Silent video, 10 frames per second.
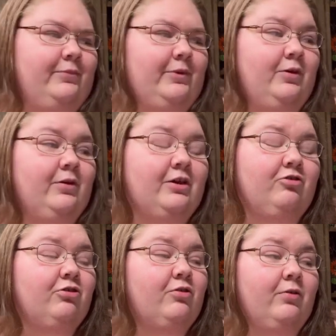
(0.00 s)
You can
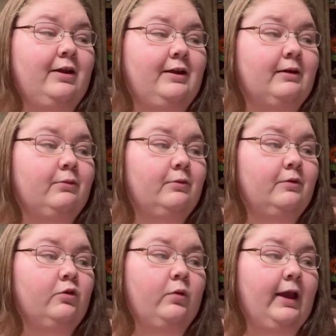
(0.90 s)
just go lay down,
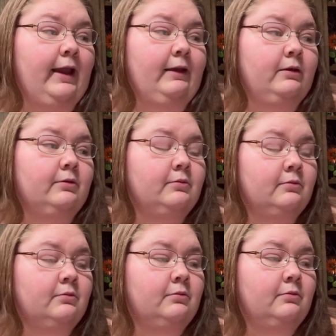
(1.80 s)
it's okay.
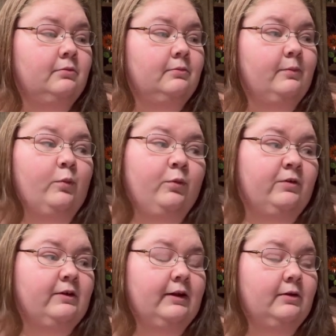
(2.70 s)
I'm
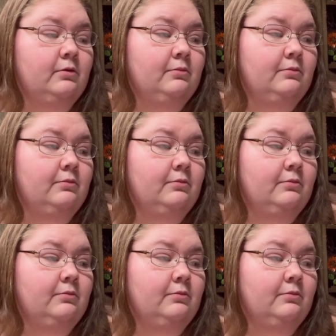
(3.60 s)
almost done.